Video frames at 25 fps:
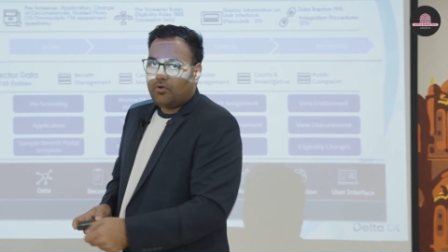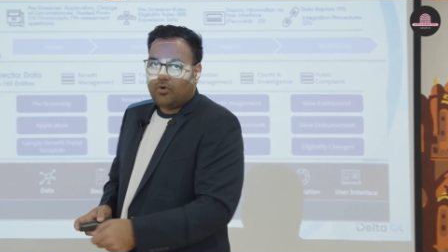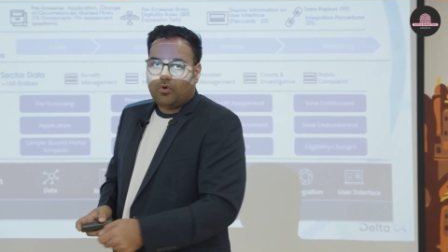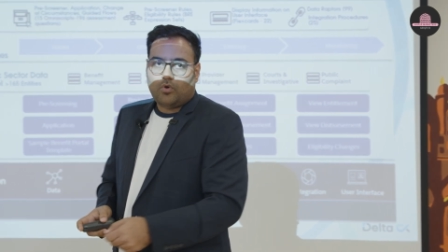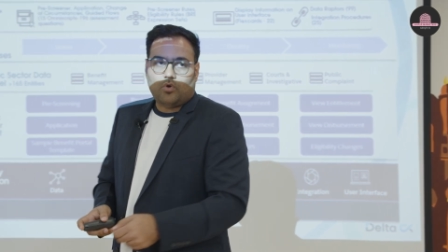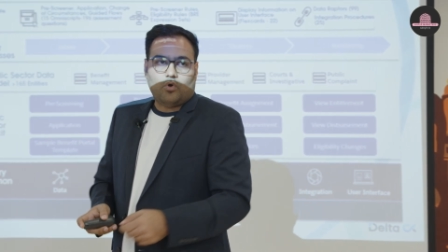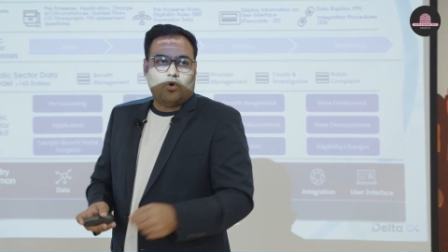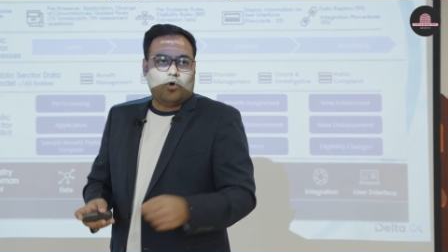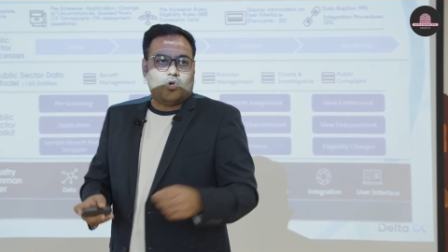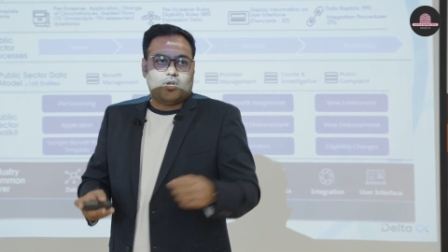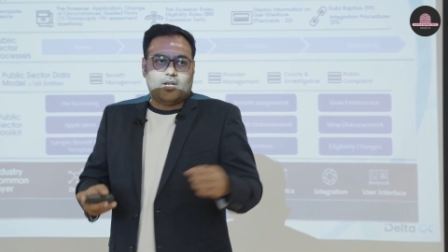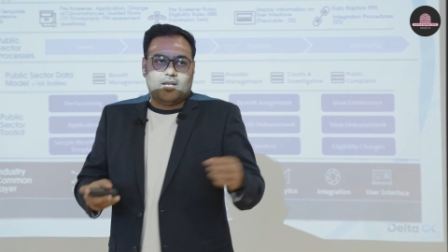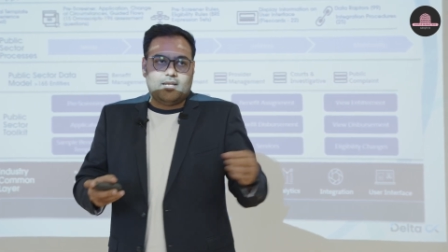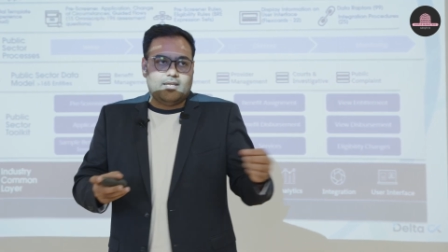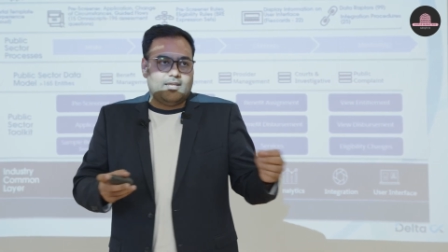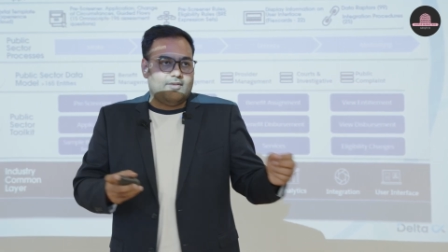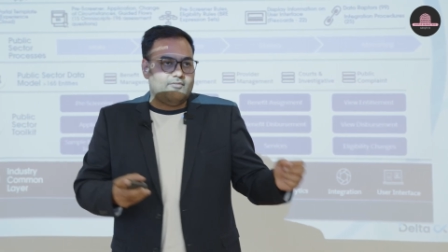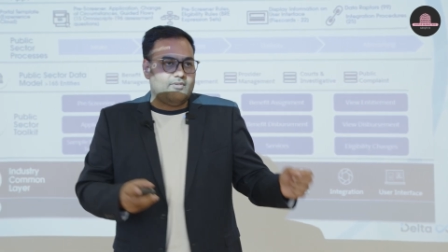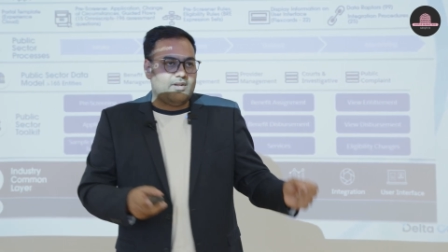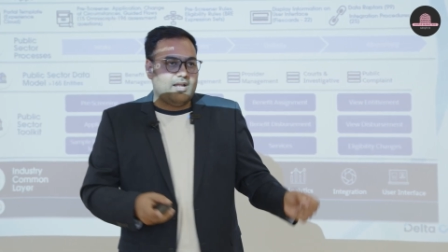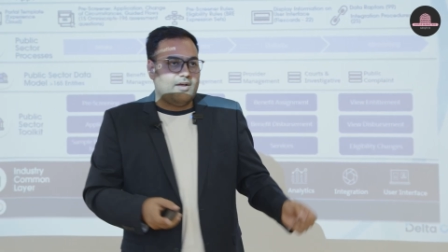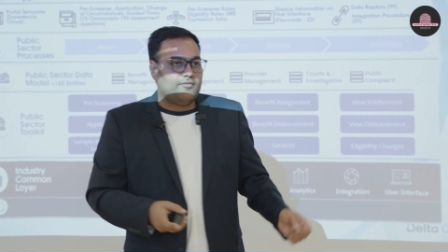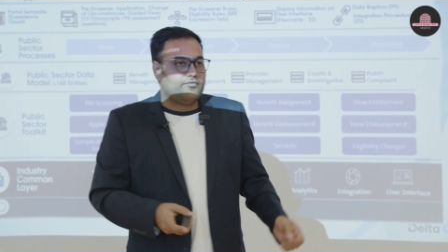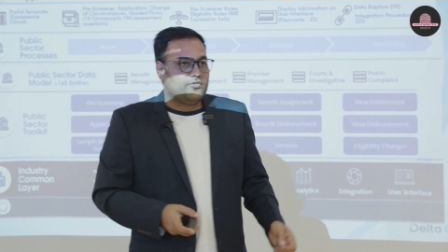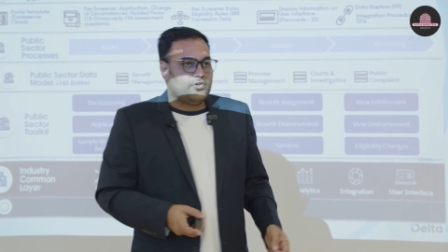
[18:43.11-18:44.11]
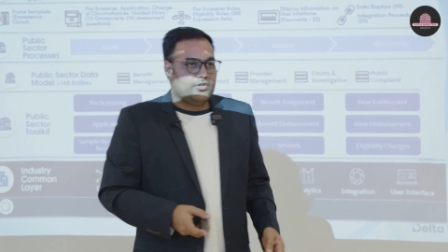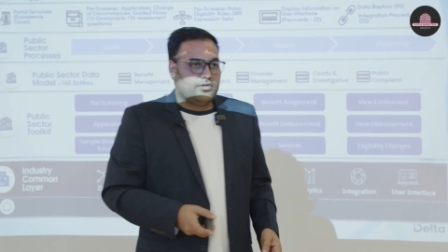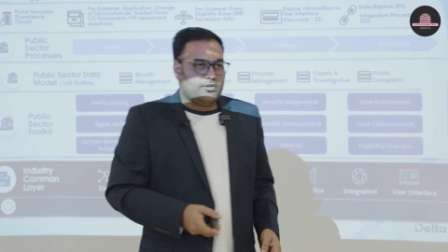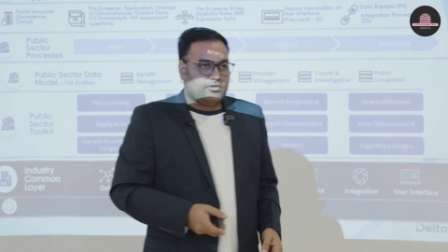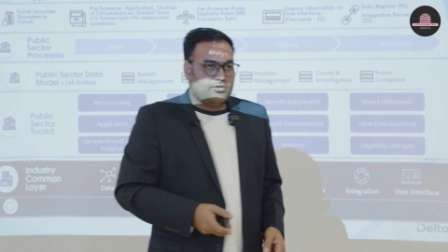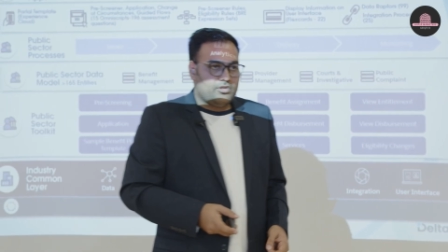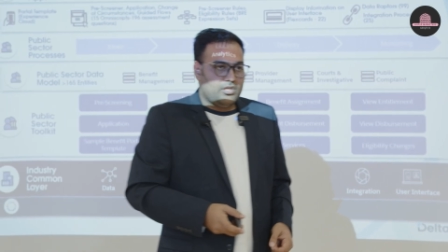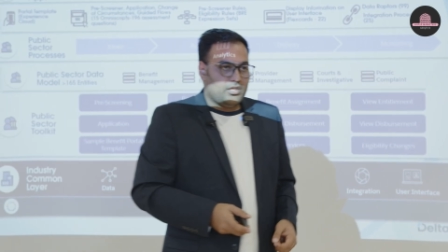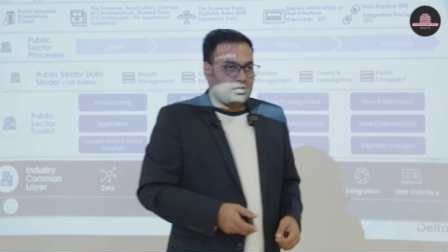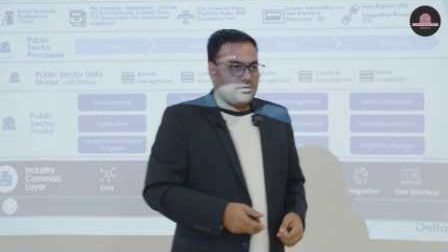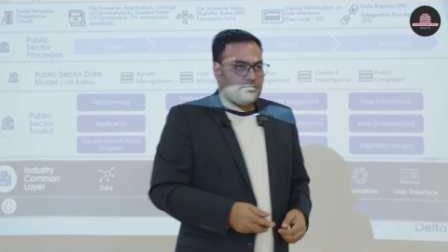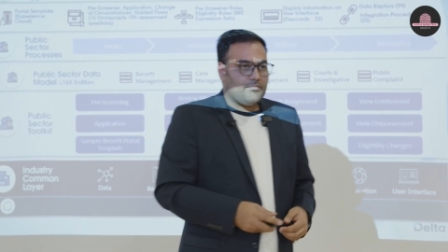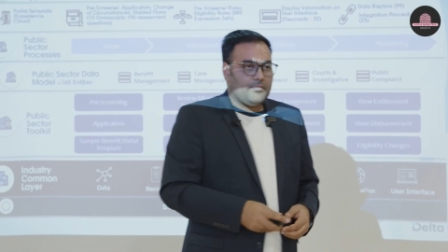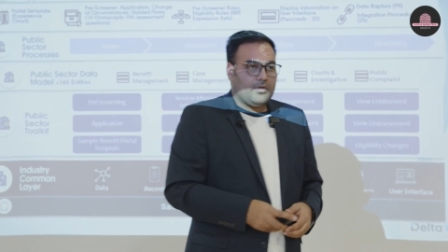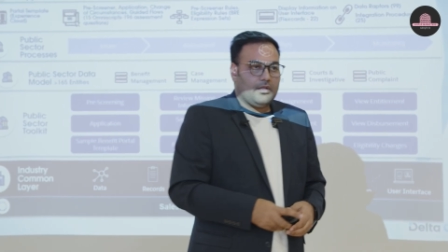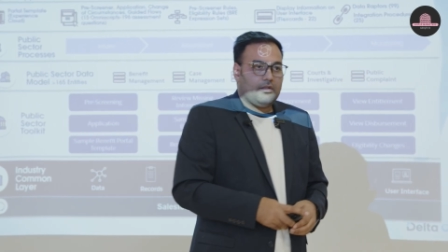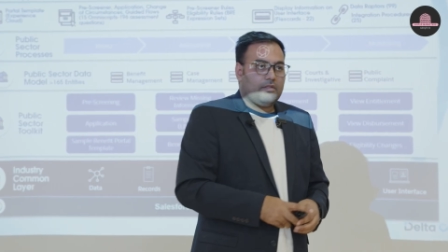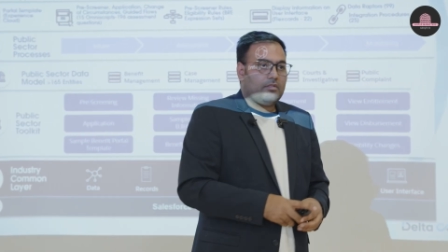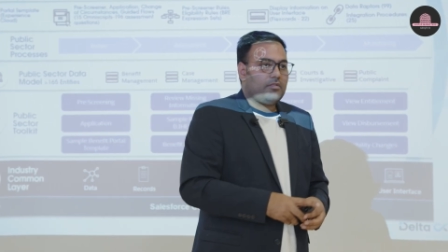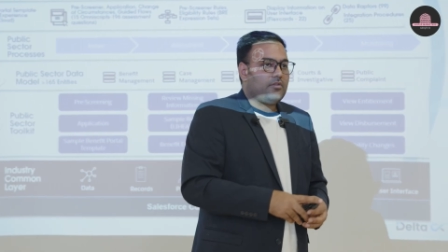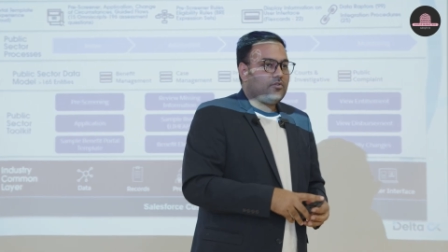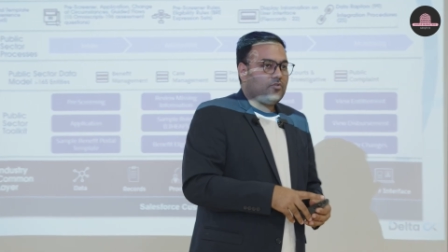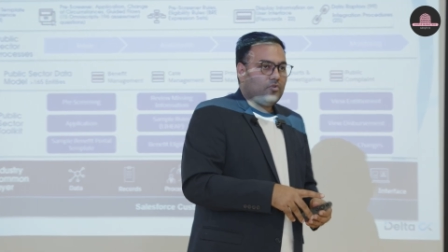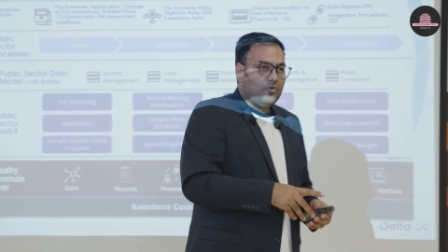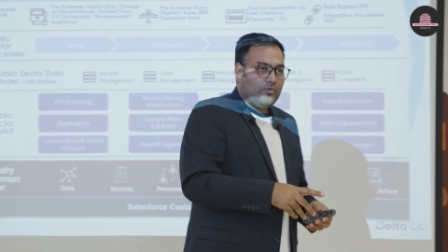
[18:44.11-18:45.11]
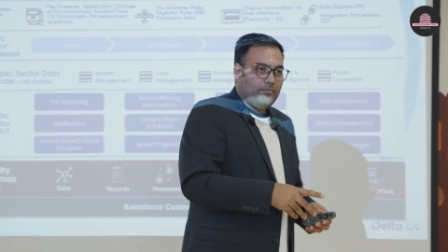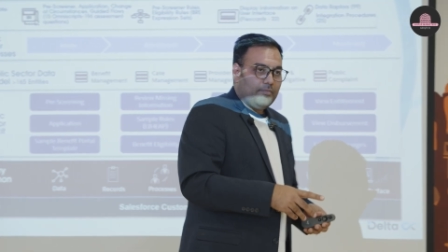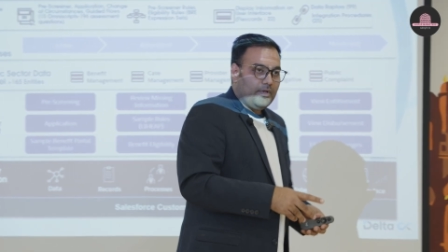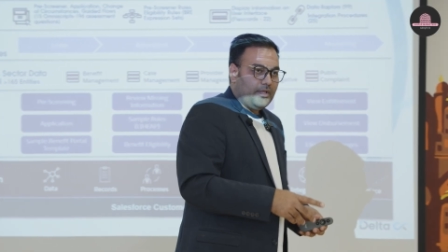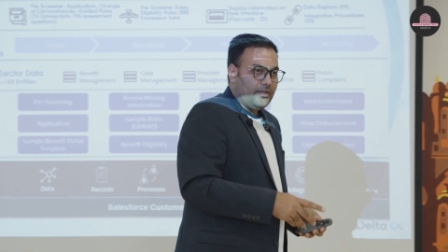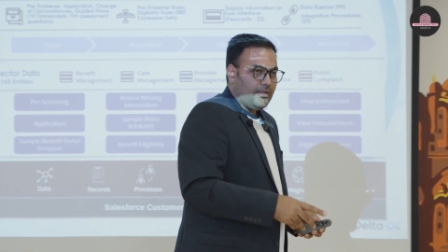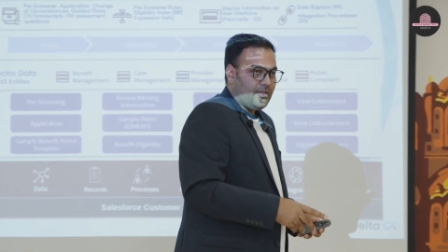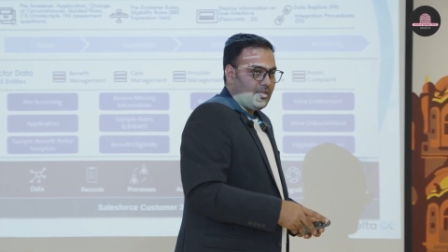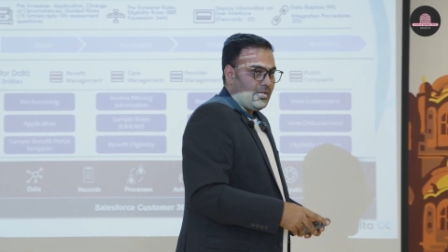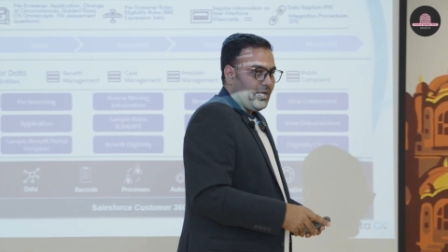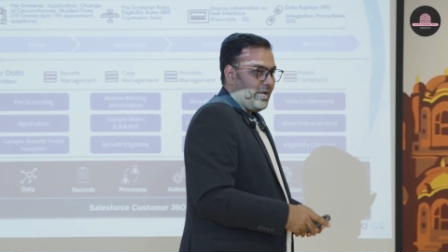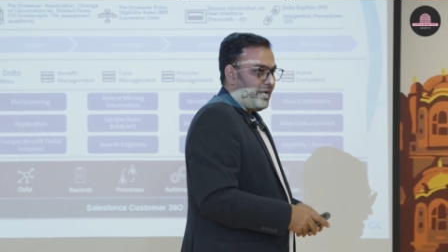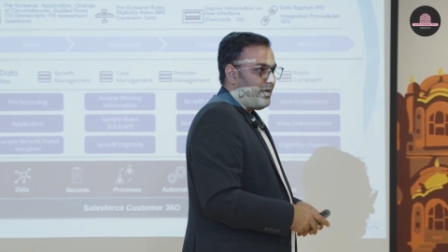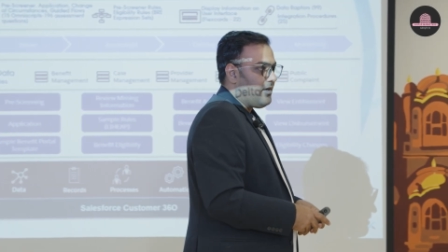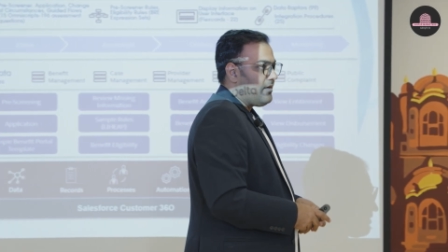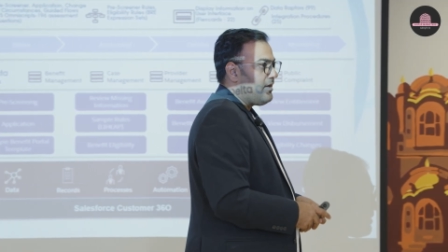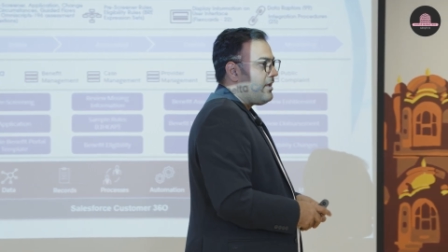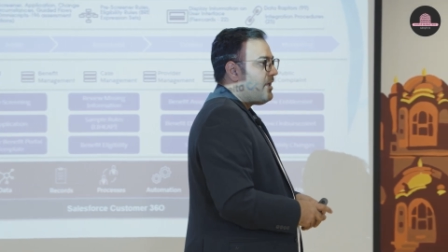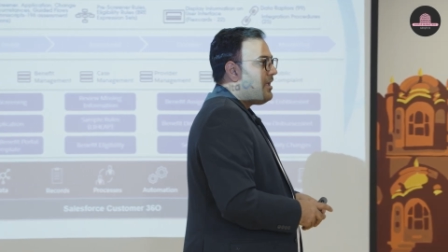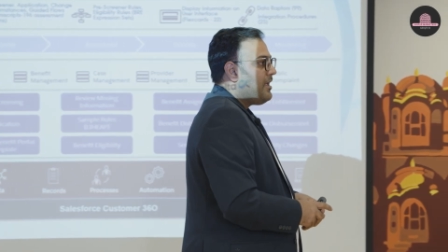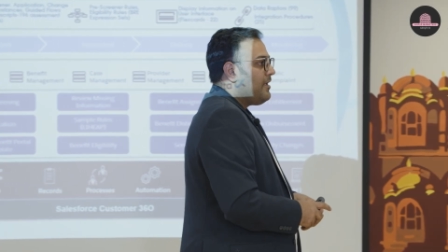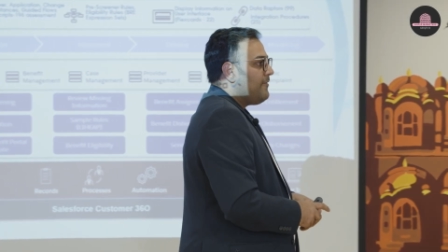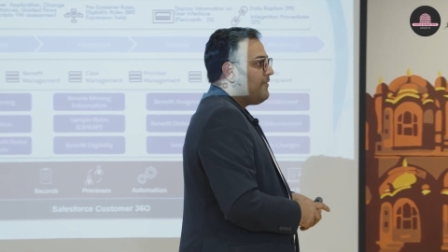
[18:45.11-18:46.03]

or even after 6 months, 2 months, right?